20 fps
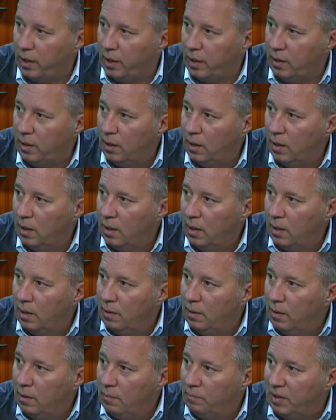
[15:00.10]
in.
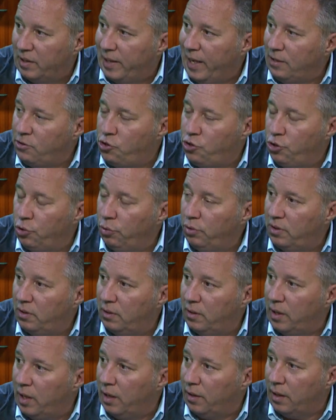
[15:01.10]
But that juke
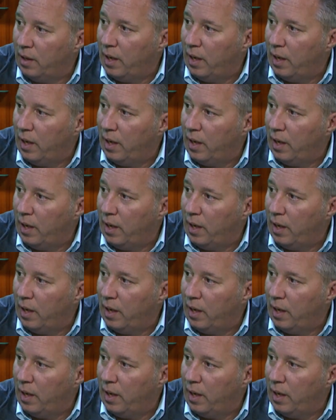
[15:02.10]
the other